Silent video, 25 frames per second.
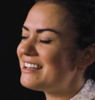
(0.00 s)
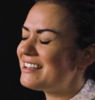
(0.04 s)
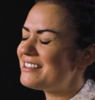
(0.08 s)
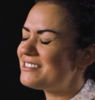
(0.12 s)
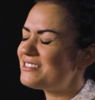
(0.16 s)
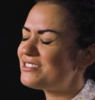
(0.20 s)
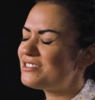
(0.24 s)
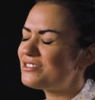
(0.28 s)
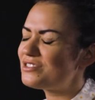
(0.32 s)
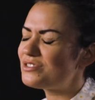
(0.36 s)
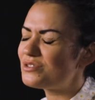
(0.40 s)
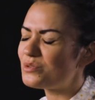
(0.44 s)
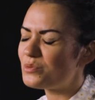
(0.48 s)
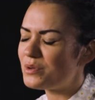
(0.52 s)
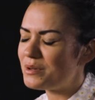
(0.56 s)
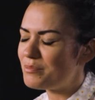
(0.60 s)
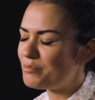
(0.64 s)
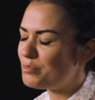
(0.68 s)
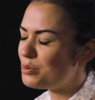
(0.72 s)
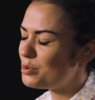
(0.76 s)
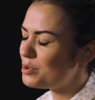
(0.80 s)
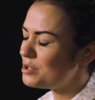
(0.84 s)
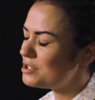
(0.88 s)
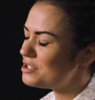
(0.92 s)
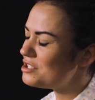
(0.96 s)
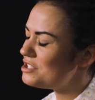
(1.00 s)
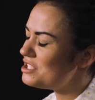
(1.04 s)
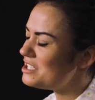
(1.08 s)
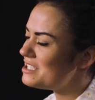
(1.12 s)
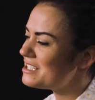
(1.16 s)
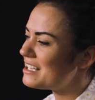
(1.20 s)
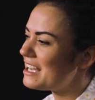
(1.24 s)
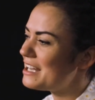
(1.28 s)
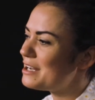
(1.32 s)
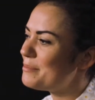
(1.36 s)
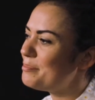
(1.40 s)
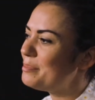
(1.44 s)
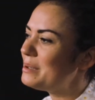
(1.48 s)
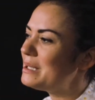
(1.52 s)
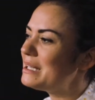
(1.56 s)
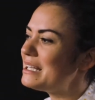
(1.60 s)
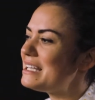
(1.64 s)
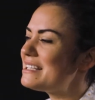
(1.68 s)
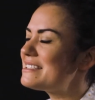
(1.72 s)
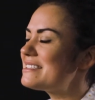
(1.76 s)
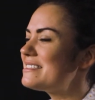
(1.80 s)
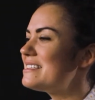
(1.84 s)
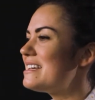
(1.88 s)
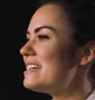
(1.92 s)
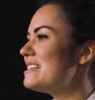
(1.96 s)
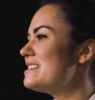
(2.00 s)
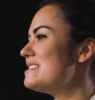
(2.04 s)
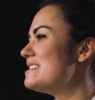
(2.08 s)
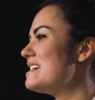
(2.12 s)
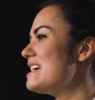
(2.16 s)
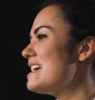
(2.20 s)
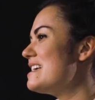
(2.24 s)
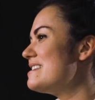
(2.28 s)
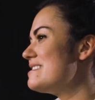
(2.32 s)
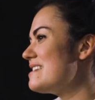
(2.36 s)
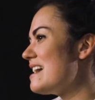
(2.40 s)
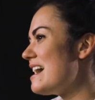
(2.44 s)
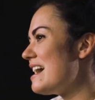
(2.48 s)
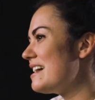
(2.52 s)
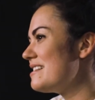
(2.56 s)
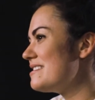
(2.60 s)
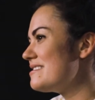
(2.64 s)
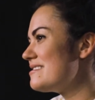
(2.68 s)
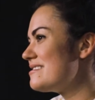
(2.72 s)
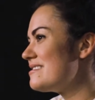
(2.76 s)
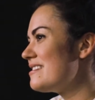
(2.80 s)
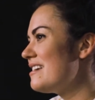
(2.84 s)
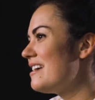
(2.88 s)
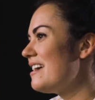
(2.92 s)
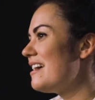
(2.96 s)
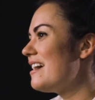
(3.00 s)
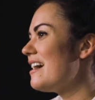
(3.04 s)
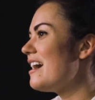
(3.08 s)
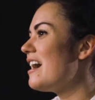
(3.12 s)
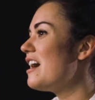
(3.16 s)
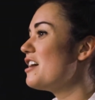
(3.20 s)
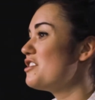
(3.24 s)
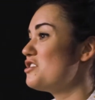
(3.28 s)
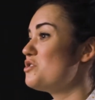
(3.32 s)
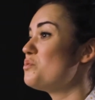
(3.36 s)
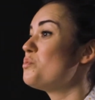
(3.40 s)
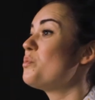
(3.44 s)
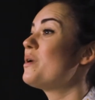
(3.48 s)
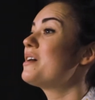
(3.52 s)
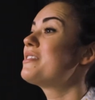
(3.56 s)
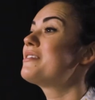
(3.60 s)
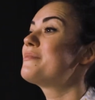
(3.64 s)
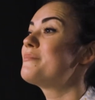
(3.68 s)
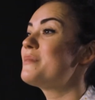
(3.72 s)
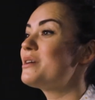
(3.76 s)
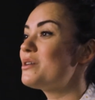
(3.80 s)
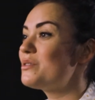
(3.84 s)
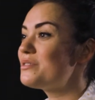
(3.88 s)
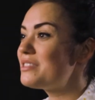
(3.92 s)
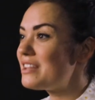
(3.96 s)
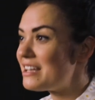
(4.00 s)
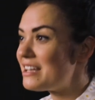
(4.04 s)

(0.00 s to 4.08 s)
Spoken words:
It's so important. She's kind of placing it into his hands. Are you with me on